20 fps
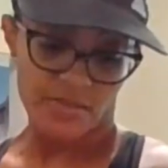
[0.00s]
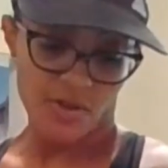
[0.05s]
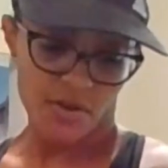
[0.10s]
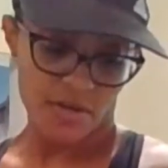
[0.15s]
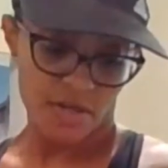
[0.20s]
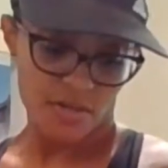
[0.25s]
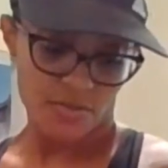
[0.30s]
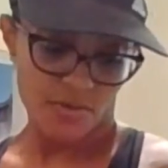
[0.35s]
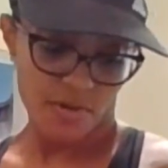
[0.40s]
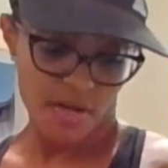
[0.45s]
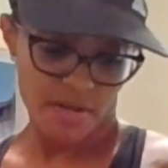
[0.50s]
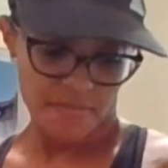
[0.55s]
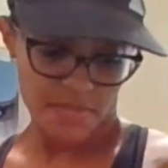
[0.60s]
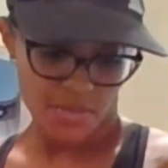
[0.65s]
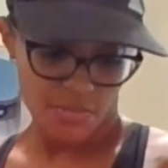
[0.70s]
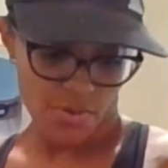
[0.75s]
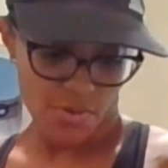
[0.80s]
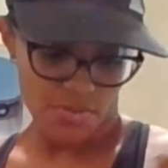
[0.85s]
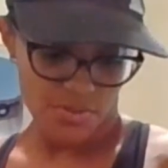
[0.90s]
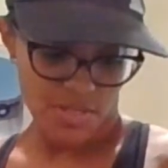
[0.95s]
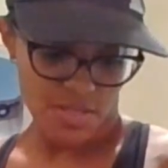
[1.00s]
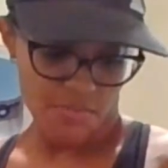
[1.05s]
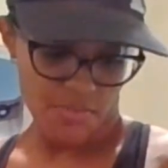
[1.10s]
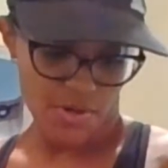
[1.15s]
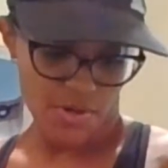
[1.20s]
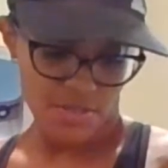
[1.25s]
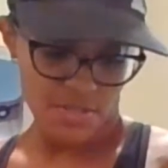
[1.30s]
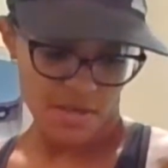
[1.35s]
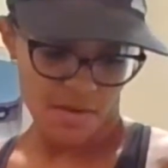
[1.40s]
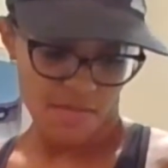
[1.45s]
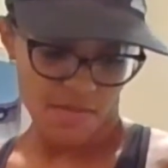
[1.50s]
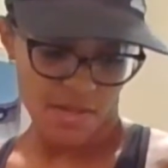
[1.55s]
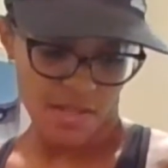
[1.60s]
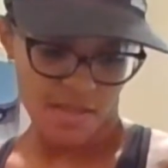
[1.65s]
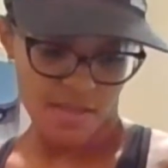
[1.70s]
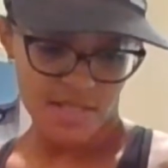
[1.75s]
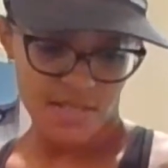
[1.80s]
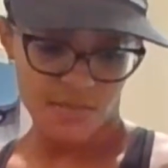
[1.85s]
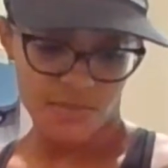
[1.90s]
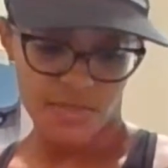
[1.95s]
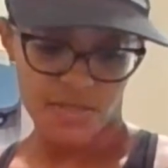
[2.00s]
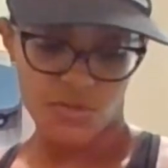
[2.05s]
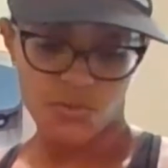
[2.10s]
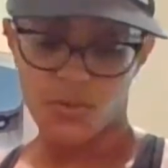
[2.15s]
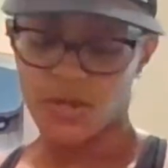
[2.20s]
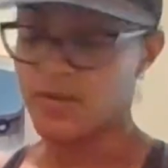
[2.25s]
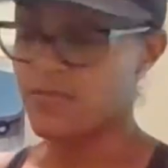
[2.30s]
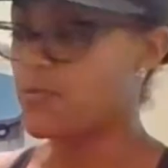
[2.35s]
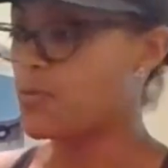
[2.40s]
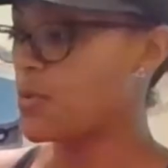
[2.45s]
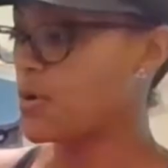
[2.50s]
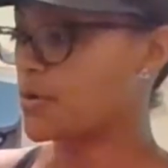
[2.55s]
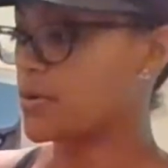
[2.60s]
30 grams of protein per serving, and this one's 24